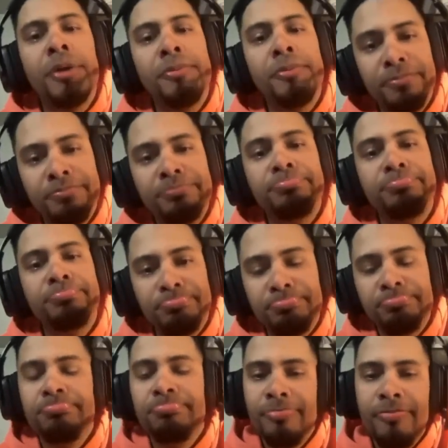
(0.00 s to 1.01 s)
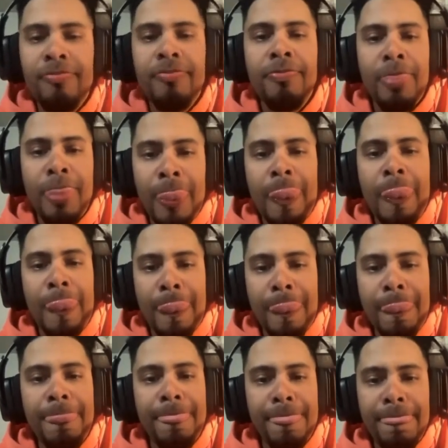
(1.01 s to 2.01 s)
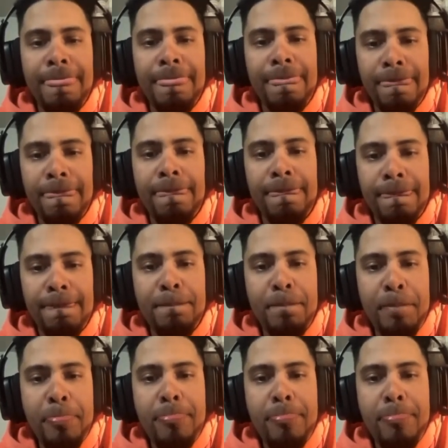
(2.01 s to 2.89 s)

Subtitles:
And I see that where you just went single A